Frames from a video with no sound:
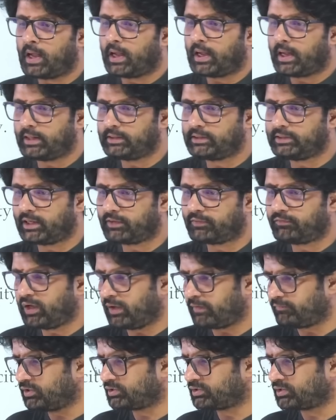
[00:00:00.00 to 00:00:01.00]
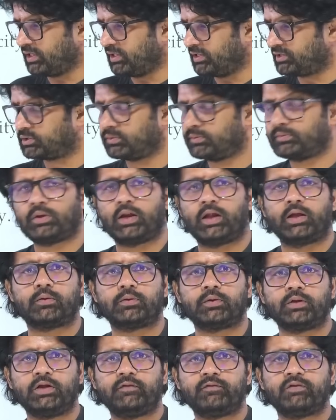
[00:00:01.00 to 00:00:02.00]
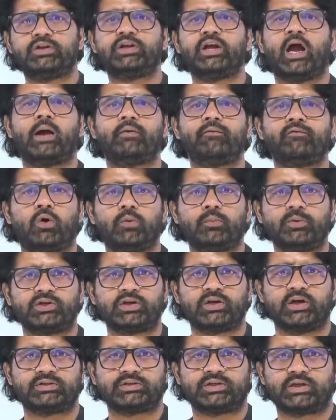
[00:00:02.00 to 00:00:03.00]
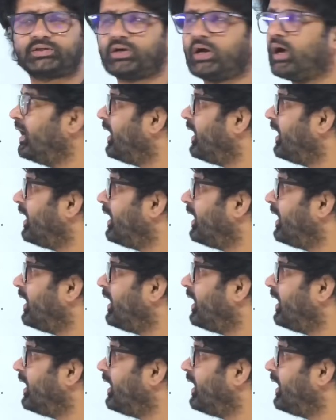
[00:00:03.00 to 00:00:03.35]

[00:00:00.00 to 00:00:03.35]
and there we have discussed, like even dam formation, etc.